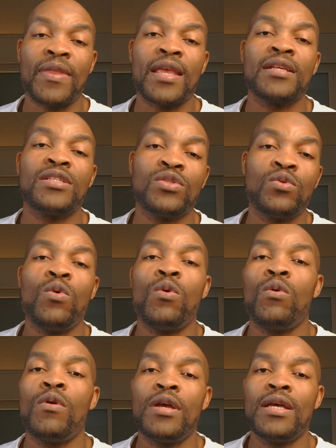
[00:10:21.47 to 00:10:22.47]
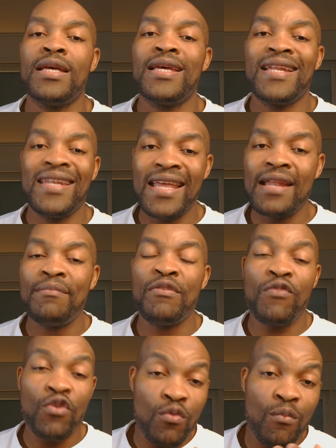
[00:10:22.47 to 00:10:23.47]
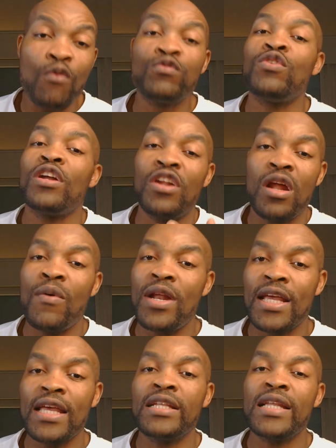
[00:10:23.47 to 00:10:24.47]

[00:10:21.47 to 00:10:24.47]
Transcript: So then before you move to another one again,